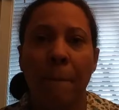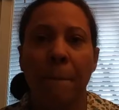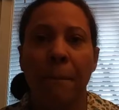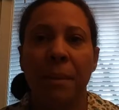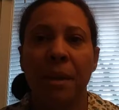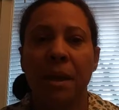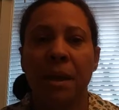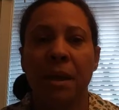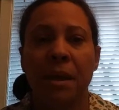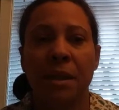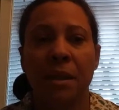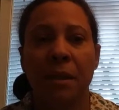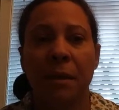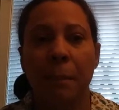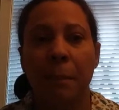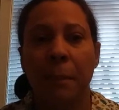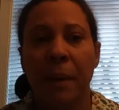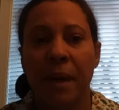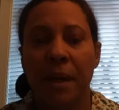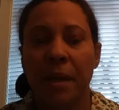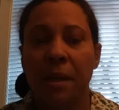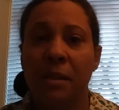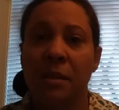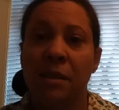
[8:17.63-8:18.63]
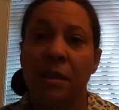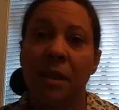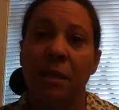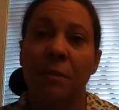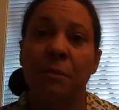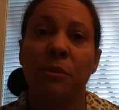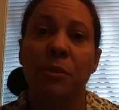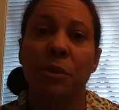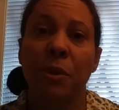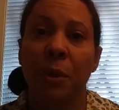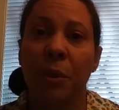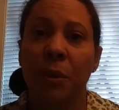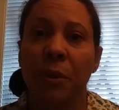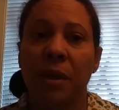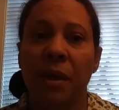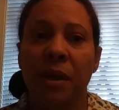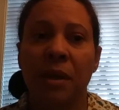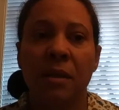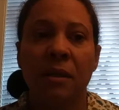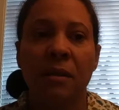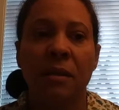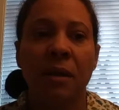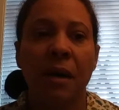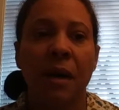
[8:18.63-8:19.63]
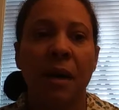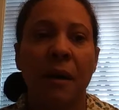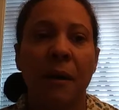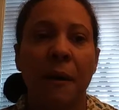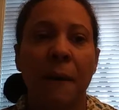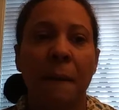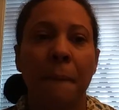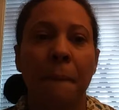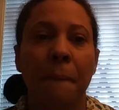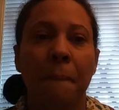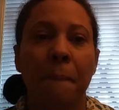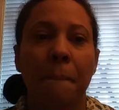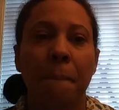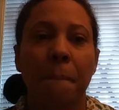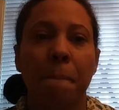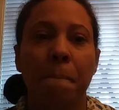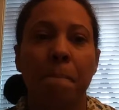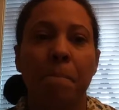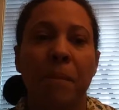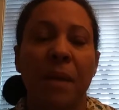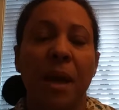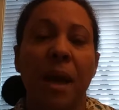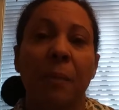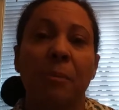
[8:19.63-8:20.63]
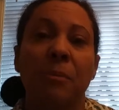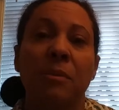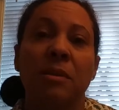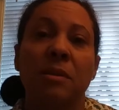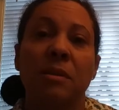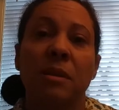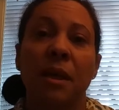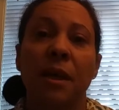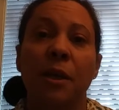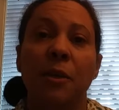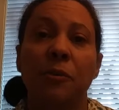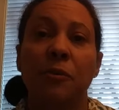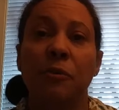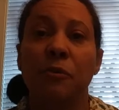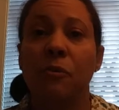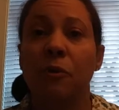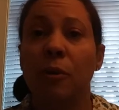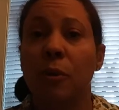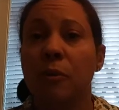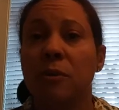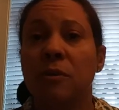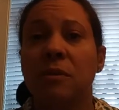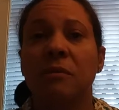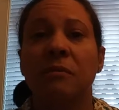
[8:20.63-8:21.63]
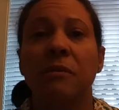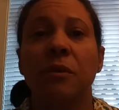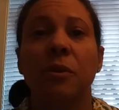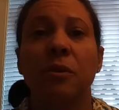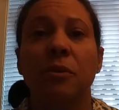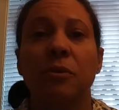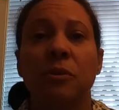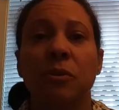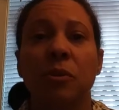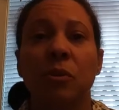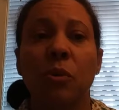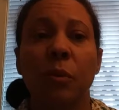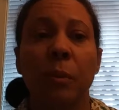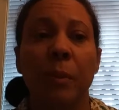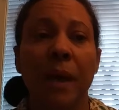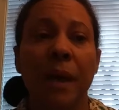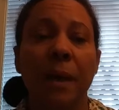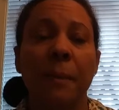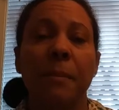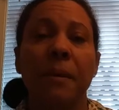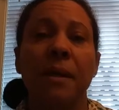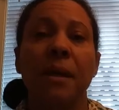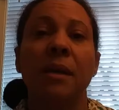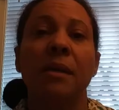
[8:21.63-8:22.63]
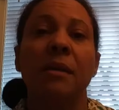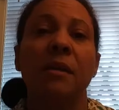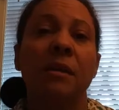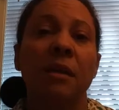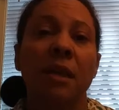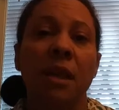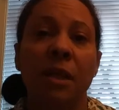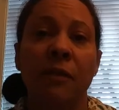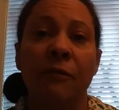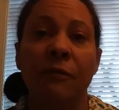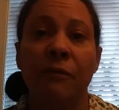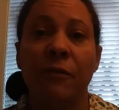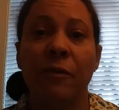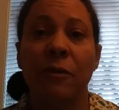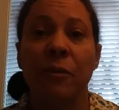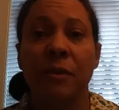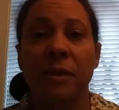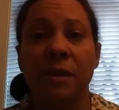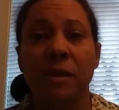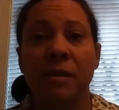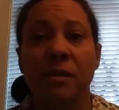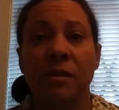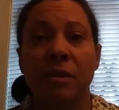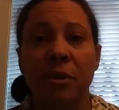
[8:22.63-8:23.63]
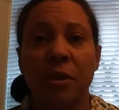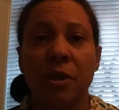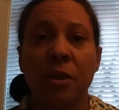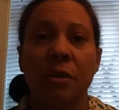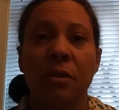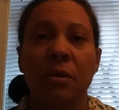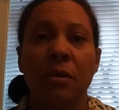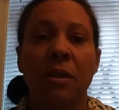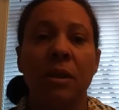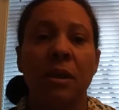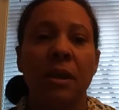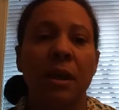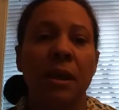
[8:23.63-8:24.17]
But by the same token, I will say to those of us who may be in the influence circle,